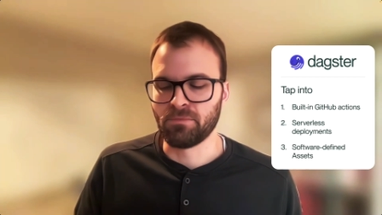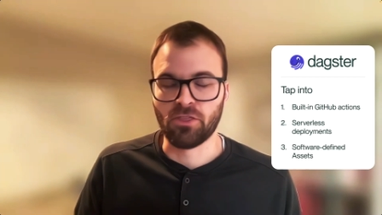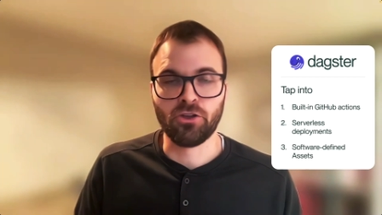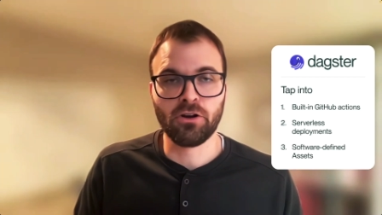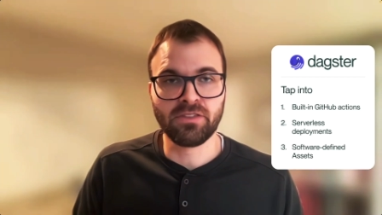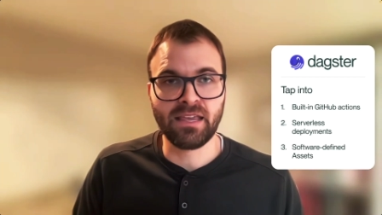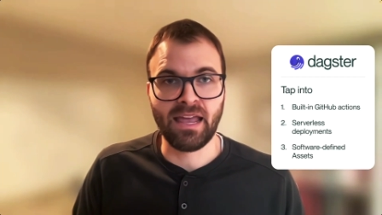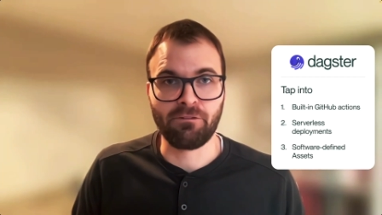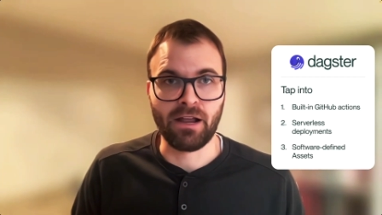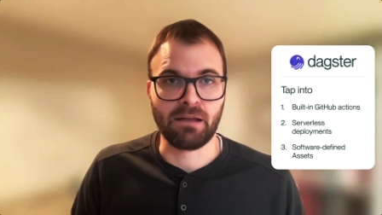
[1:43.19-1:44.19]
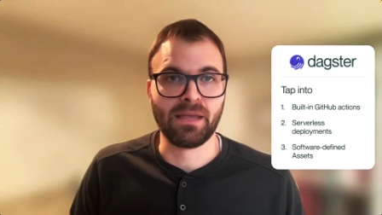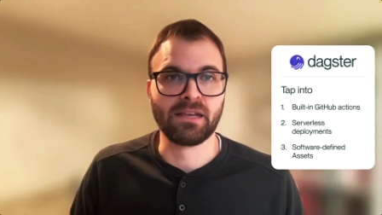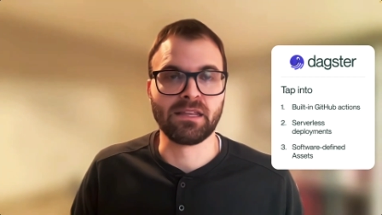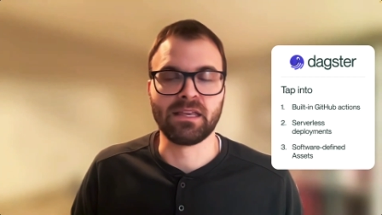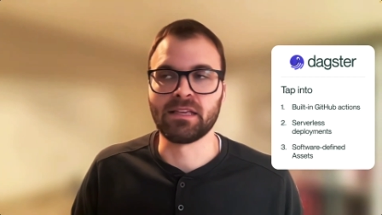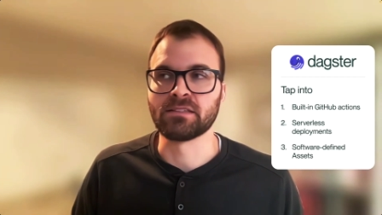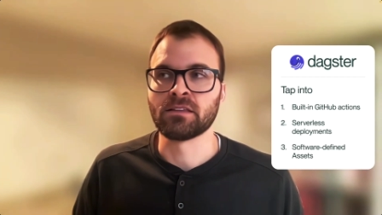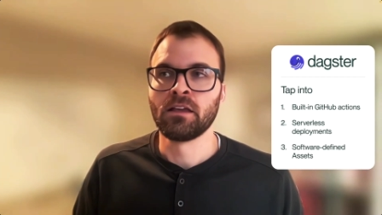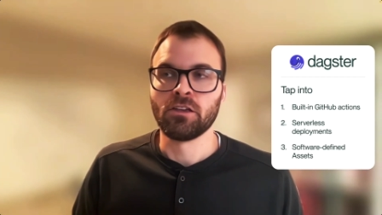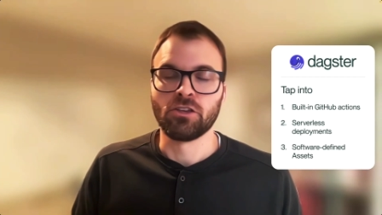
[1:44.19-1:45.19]
The third thing I recommend
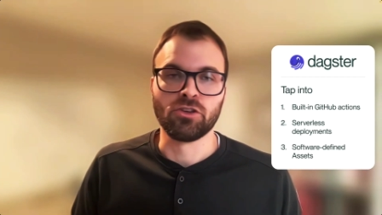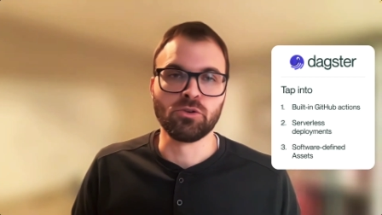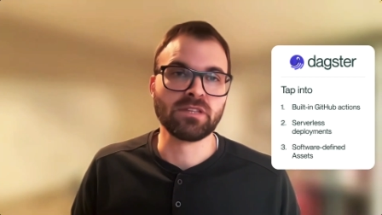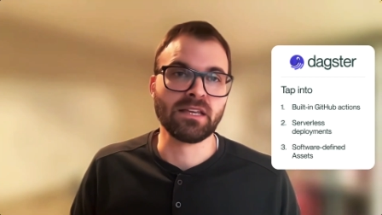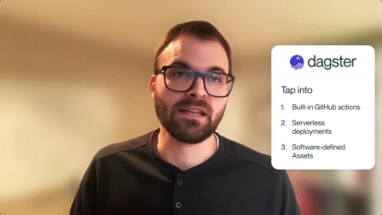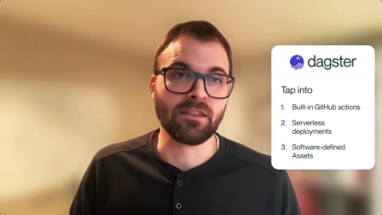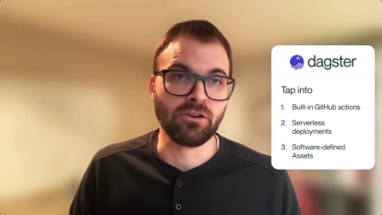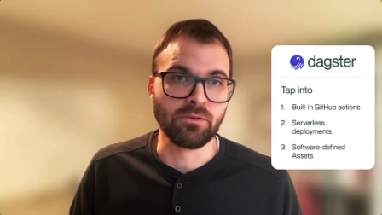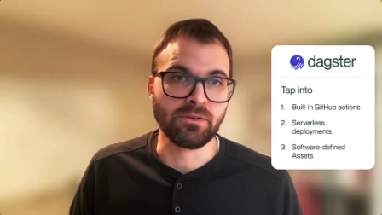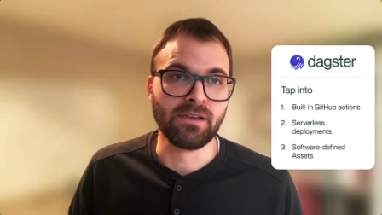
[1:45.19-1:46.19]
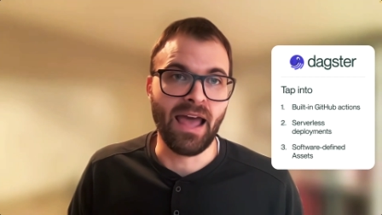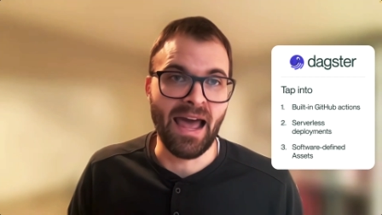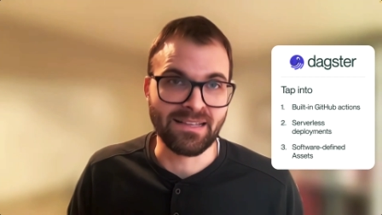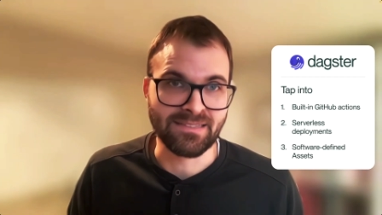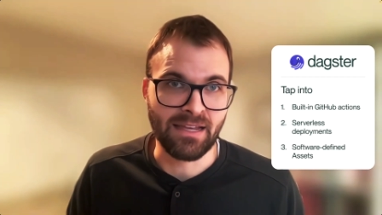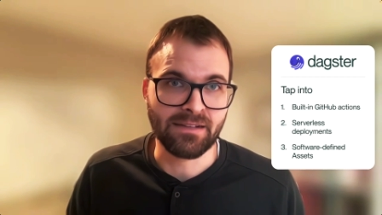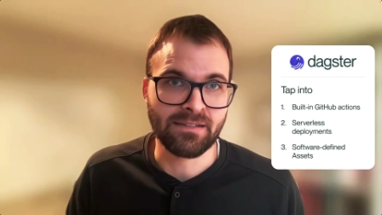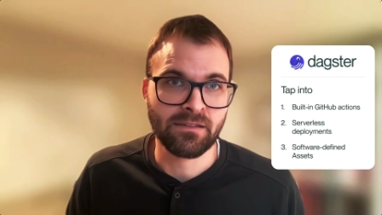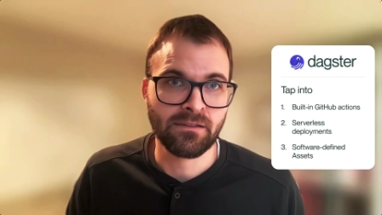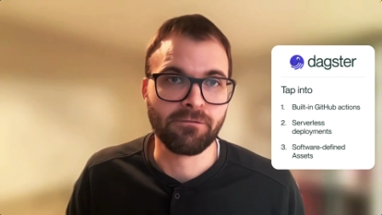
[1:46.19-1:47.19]
is using the new asset
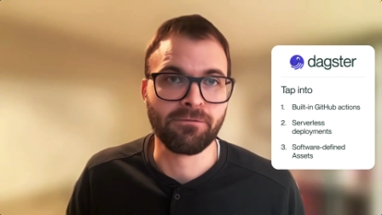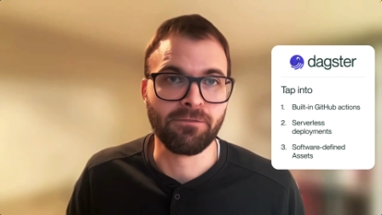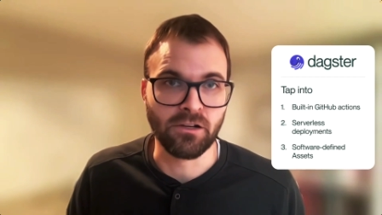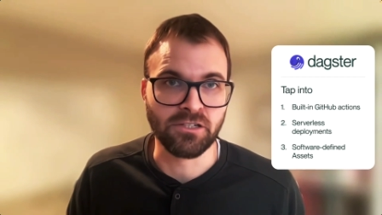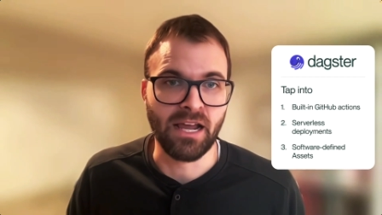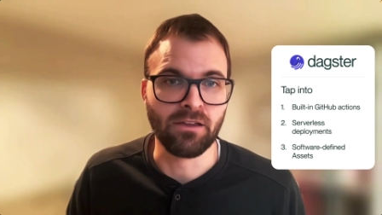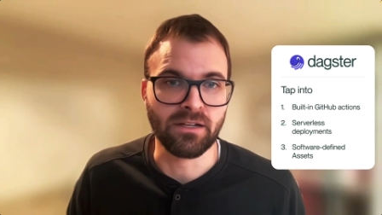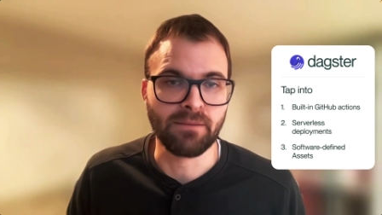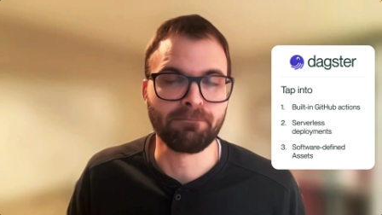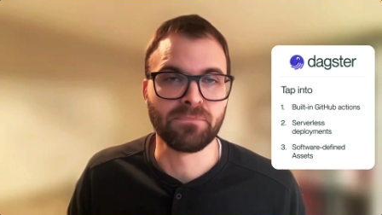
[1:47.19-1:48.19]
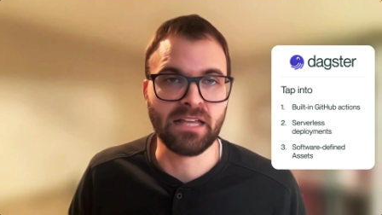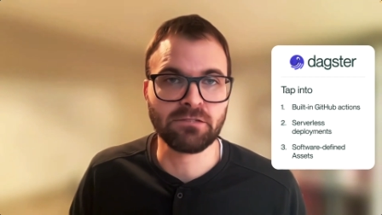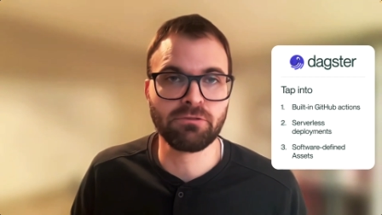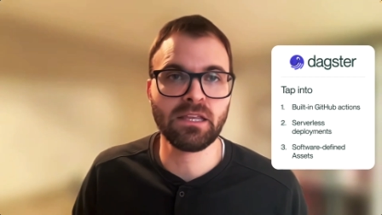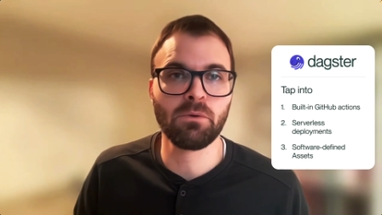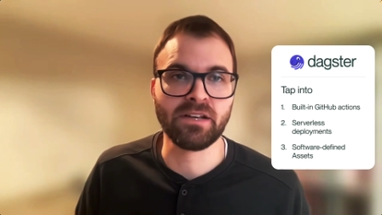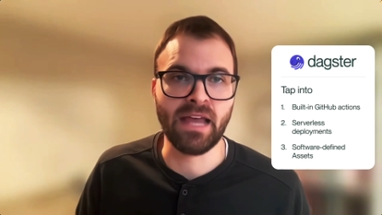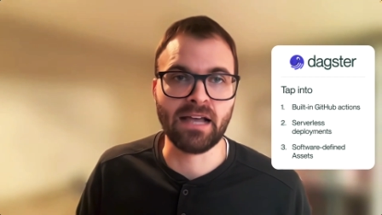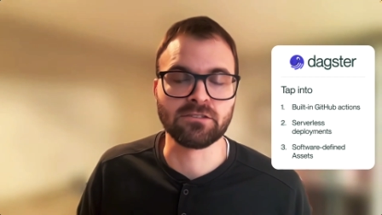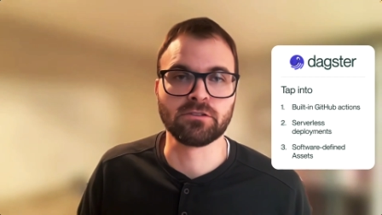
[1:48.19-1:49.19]
functionality. That's really where
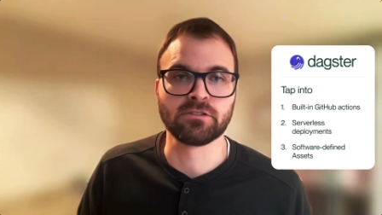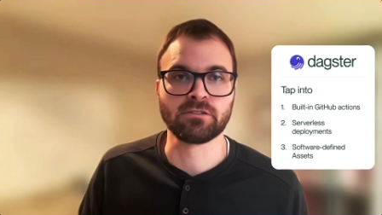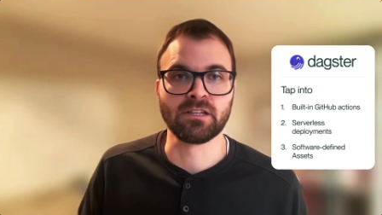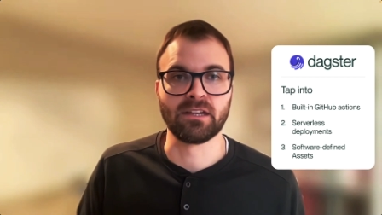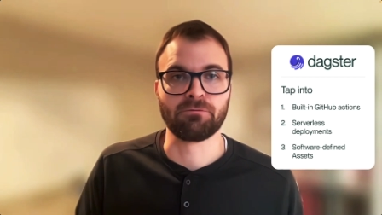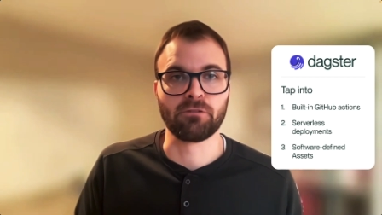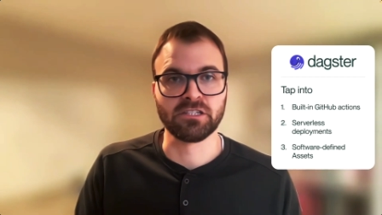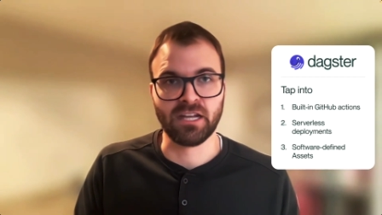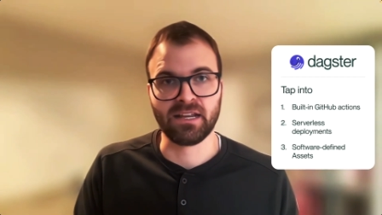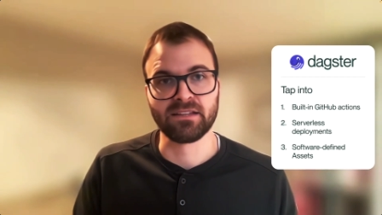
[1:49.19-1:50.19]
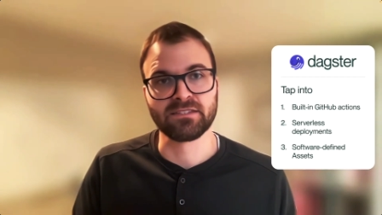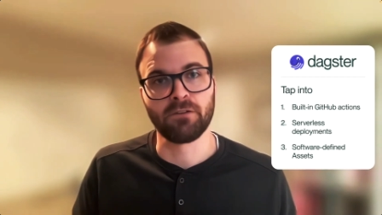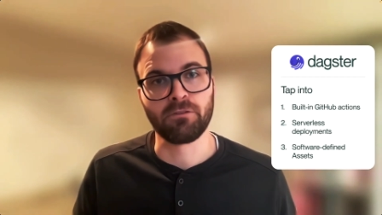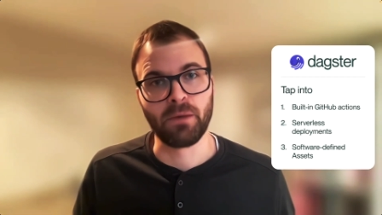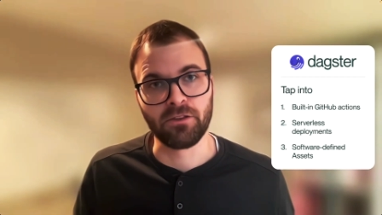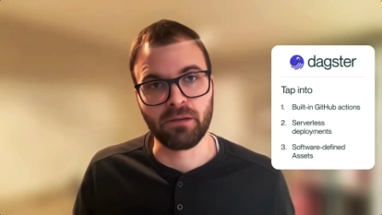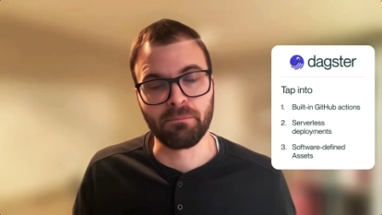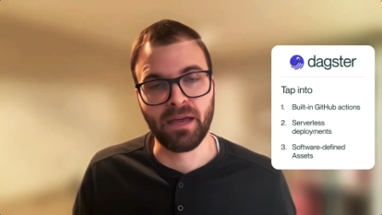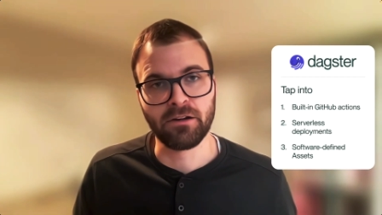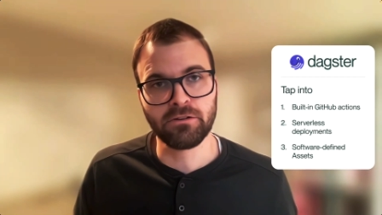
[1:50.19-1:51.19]
Dagster starts to differentiate itself from other
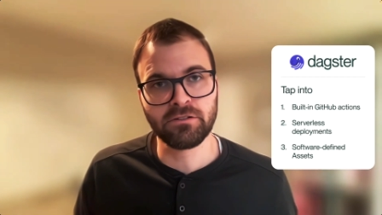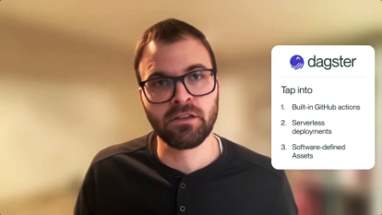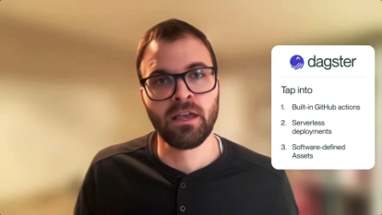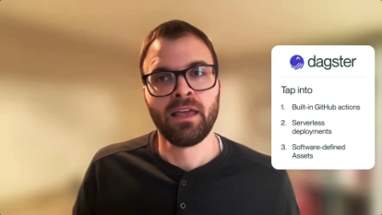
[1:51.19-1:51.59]
competitors,